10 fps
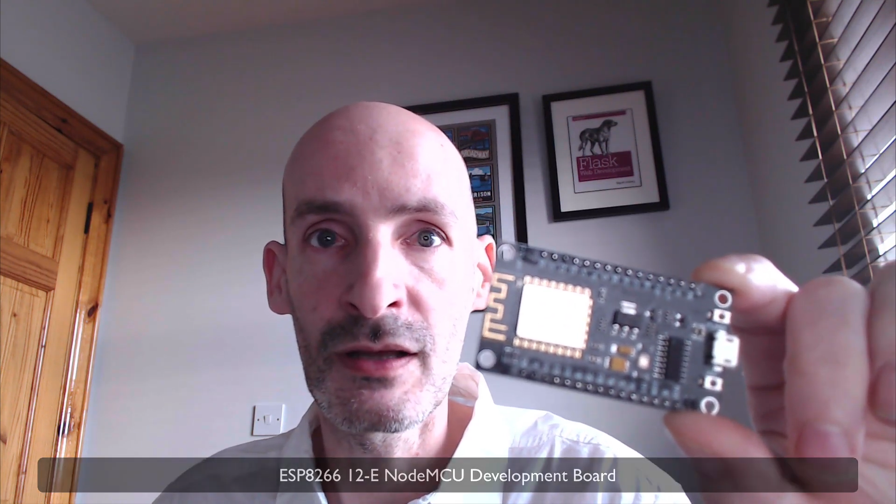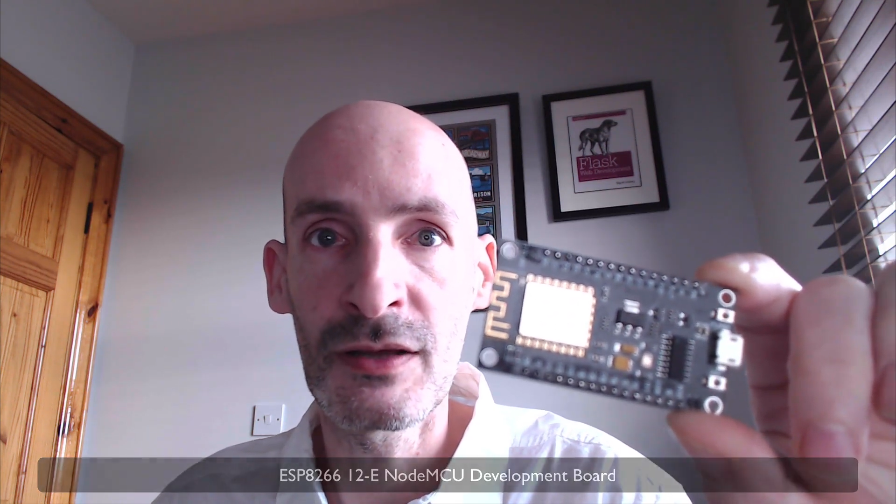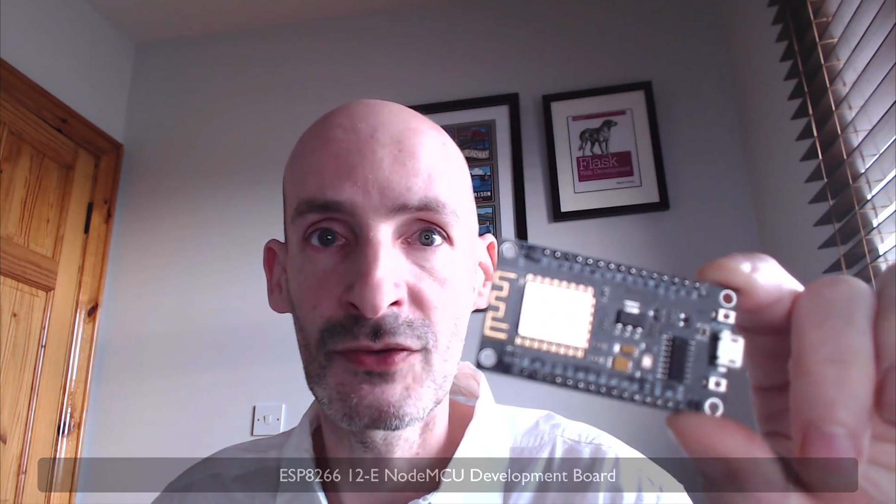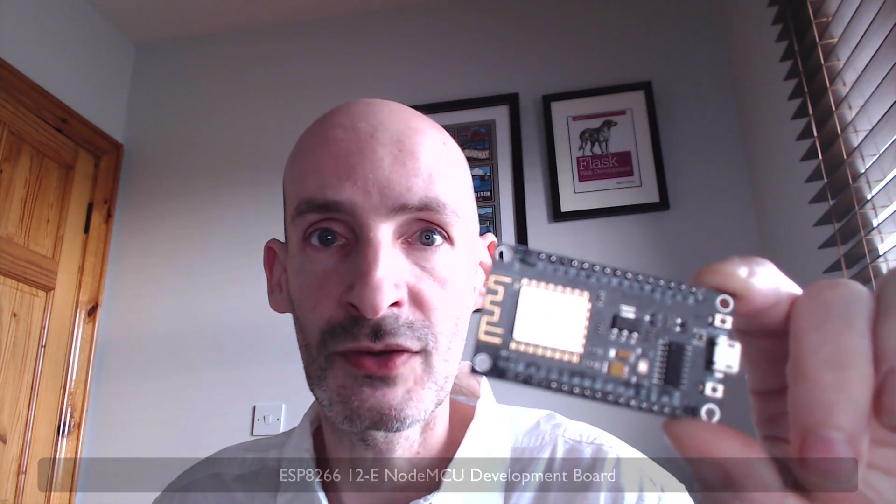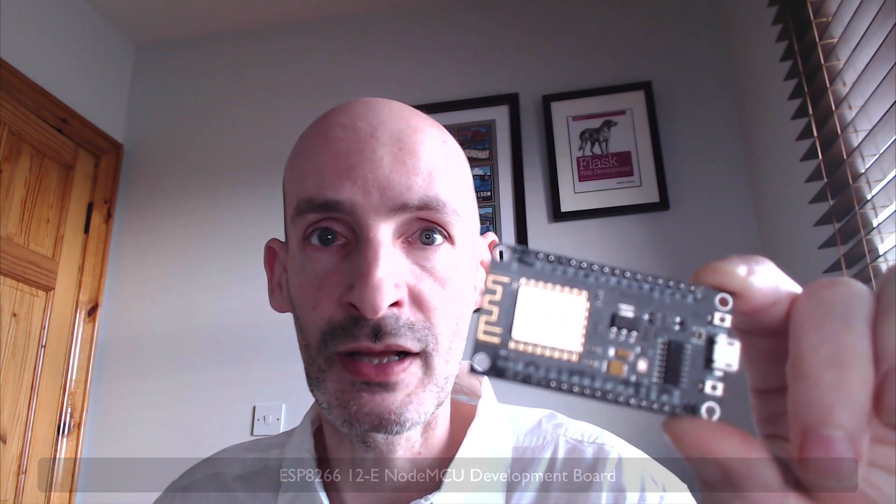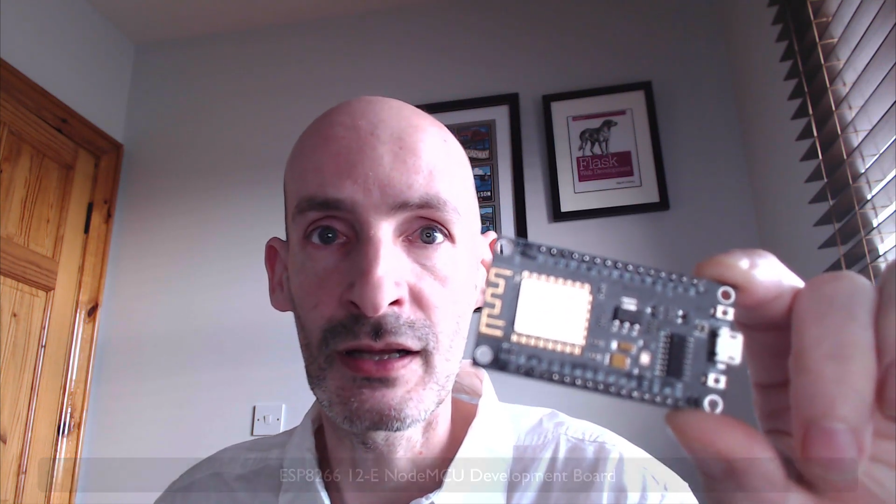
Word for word: It's an